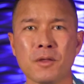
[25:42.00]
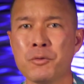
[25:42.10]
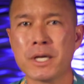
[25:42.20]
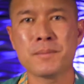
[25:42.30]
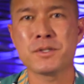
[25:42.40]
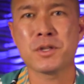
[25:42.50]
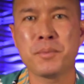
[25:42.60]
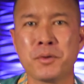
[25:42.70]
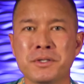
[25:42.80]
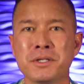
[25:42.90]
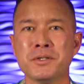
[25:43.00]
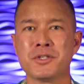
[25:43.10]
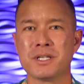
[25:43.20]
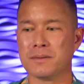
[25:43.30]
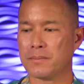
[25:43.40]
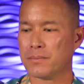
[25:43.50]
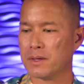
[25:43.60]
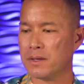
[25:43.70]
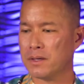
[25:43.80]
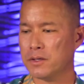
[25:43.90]
when it comes to the porn delusion,
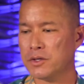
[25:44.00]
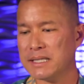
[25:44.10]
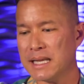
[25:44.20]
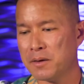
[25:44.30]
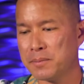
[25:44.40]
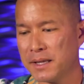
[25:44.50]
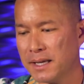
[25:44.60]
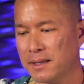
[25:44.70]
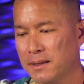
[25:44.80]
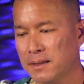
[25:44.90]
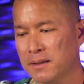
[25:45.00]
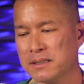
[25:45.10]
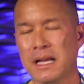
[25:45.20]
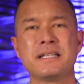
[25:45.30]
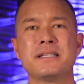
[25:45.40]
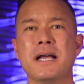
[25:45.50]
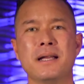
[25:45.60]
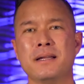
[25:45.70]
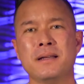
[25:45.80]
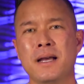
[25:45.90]
you can downplay it. So I'm
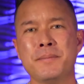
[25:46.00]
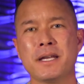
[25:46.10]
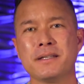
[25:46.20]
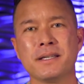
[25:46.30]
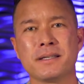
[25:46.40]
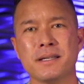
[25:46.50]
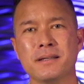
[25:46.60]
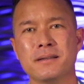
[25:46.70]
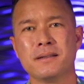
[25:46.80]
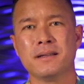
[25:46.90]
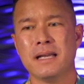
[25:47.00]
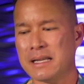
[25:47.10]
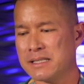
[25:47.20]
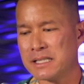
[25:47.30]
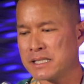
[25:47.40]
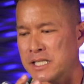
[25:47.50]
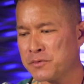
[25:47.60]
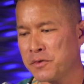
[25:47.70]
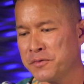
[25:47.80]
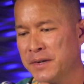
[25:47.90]
not addicted. It's
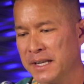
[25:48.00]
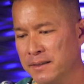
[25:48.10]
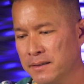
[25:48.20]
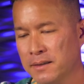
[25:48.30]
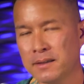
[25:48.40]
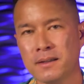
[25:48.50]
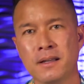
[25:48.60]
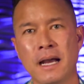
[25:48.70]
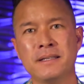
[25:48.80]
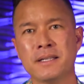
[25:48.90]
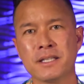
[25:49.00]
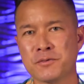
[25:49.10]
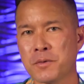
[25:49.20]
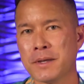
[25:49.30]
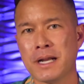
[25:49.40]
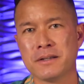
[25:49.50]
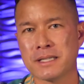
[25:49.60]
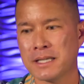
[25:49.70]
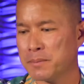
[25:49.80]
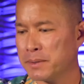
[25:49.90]
just for fun. I'd done this from when I was
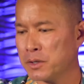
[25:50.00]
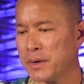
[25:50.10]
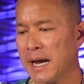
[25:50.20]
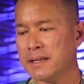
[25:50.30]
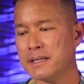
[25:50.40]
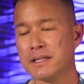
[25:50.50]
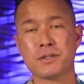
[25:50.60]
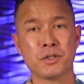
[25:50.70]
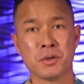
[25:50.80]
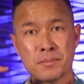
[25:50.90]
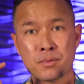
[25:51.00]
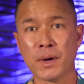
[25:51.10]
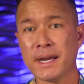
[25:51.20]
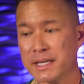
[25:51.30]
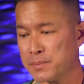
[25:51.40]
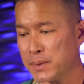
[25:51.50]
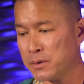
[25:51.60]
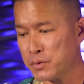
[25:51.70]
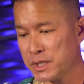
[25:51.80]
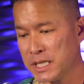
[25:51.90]
a kid, but the reality is your brain is
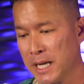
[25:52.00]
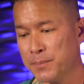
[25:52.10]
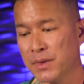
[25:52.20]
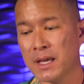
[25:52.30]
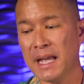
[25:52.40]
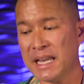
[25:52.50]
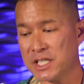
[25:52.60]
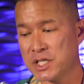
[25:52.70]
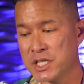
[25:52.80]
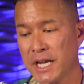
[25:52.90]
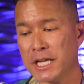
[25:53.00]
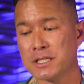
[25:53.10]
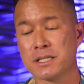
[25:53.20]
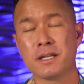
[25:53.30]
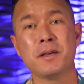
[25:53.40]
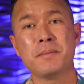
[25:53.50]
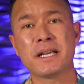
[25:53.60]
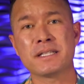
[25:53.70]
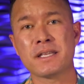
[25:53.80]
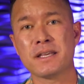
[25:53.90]
being reshaped and it's changed
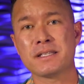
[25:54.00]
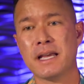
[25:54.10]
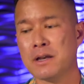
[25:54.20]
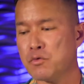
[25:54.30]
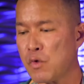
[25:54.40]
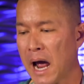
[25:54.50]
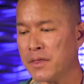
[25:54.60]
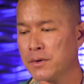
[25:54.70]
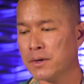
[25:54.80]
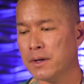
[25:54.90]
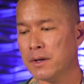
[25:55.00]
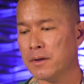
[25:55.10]
because of this. And rather